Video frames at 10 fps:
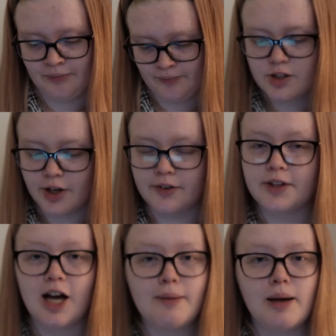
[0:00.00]
So the
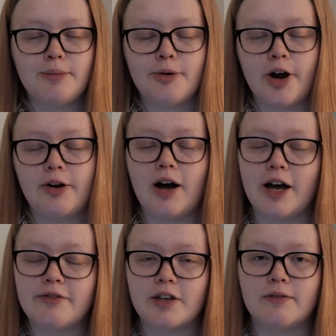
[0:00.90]
iPad Pro
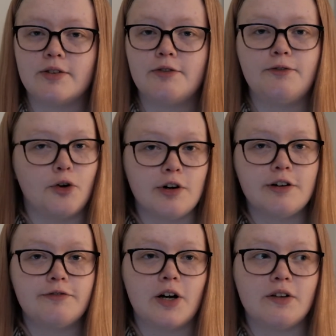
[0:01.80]
I've given 4 out
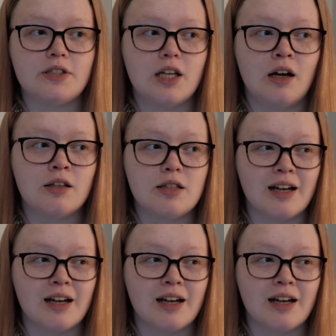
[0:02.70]
of 5 stars.